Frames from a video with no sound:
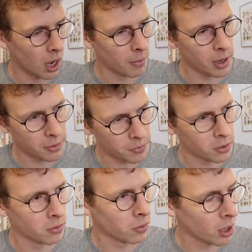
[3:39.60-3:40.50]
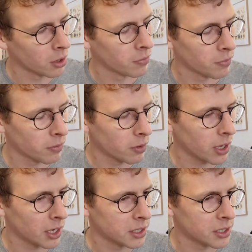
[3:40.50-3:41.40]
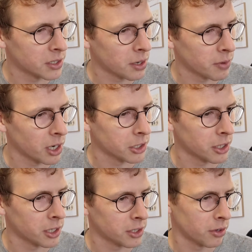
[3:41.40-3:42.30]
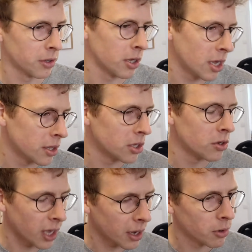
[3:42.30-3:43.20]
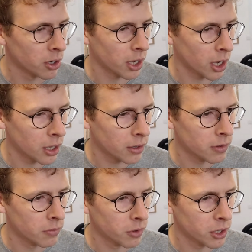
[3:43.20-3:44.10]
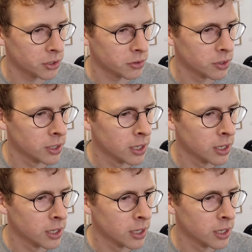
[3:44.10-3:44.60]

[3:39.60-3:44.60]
in a few kind of cases subnationally. So in the UK, we're looking at regional